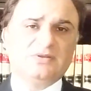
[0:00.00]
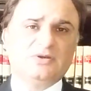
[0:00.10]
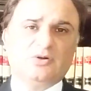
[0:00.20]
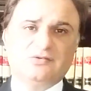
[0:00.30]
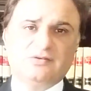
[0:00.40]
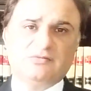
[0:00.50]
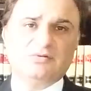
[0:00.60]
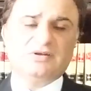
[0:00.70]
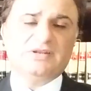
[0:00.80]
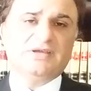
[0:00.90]

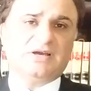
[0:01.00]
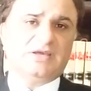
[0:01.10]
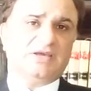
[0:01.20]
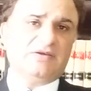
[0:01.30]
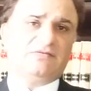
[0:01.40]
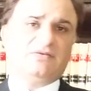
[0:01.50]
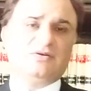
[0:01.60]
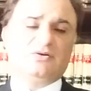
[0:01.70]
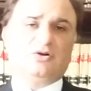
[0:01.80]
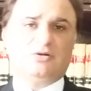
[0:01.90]
Consequently, I have
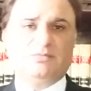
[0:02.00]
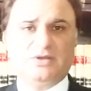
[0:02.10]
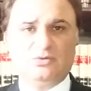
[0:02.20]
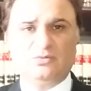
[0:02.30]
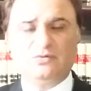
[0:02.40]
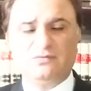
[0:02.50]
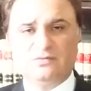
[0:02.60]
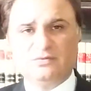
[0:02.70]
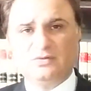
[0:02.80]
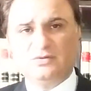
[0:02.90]
got my own
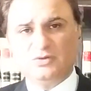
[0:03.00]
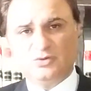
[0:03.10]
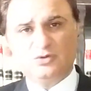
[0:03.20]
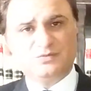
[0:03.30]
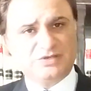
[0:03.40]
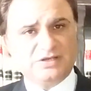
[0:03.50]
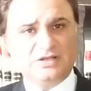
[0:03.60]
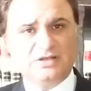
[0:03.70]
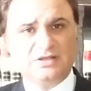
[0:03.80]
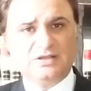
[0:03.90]
YouTube
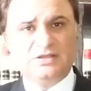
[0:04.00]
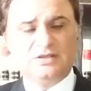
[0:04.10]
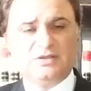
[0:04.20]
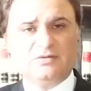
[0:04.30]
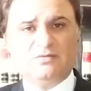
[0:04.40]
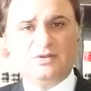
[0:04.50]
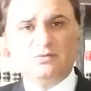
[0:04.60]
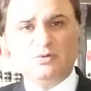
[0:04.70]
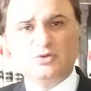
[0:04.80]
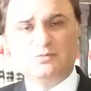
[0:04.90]
channel with a
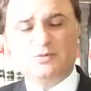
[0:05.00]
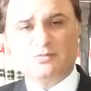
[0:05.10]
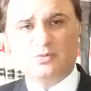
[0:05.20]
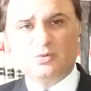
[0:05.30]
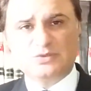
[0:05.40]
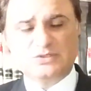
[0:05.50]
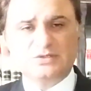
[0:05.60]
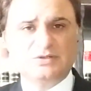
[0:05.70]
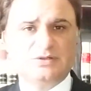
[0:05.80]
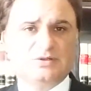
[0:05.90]
view to promote
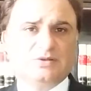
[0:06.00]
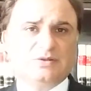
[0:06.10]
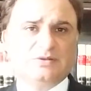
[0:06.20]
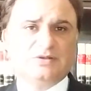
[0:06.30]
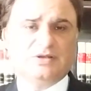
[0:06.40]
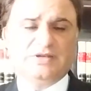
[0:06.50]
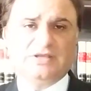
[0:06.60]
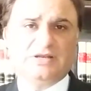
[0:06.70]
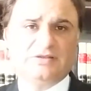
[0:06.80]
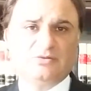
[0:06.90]
the
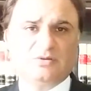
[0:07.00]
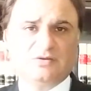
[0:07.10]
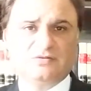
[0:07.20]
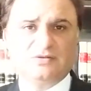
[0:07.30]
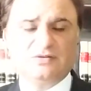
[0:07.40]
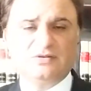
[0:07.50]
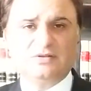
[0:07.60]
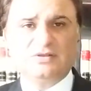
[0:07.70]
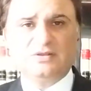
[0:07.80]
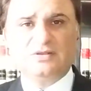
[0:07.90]
legal education,
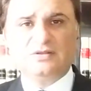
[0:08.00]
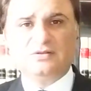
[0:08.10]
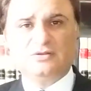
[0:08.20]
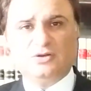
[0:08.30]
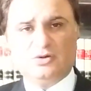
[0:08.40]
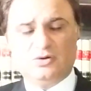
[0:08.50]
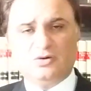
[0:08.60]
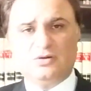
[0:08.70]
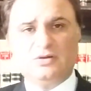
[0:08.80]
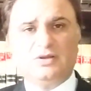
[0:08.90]
the
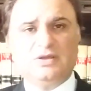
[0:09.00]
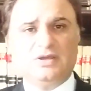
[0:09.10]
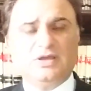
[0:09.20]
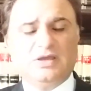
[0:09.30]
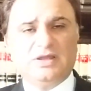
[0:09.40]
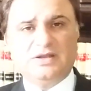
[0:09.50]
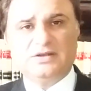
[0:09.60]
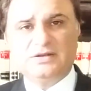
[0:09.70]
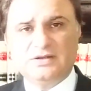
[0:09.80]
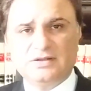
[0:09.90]
law,
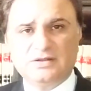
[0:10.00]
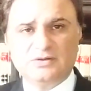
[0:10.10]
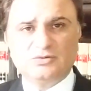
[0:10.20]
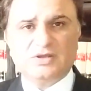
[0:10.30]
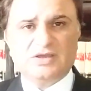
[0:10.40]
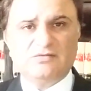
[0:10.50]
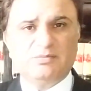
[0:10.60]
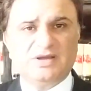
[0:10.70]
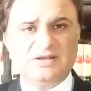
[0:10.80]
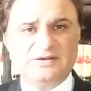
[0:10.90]
and to have a
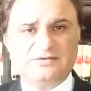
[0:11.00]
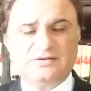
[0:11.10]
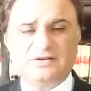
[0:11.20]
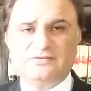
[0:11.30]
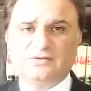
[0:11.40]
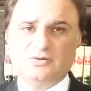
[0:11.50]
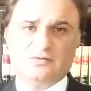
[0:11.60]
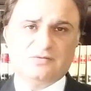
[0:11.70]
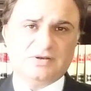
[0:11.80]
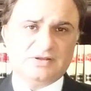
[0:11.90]
bilateral relation
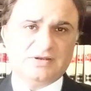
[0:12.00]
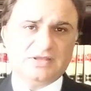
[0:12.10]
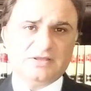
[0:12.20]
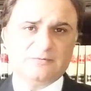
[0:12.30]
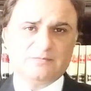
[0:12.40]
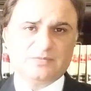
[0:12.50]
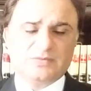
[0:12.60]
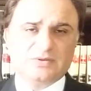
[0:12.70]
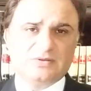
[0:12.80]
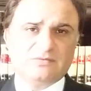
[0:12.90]
of learning
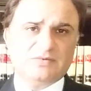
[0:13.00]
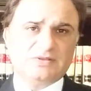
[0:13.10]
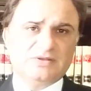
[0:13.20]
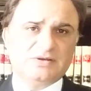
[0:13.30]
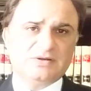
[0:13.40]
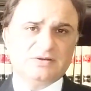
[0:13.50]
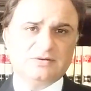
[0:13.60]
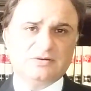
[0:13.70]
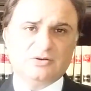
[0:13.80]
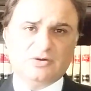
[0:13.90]
with the
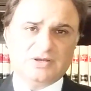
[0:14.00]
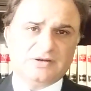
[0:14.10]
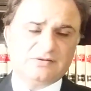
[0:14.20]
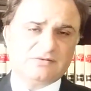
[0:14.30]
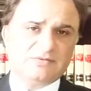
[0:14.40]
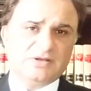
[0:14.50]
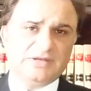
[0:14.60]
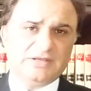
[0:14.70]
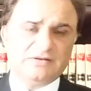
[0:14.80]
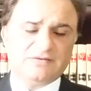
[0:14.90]
lawyers, with the
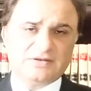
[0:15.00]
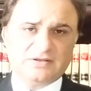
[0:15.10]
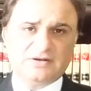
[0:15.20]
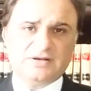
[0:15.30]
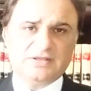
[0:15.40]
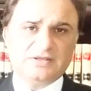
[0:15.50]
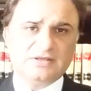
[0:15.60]
legal fraternity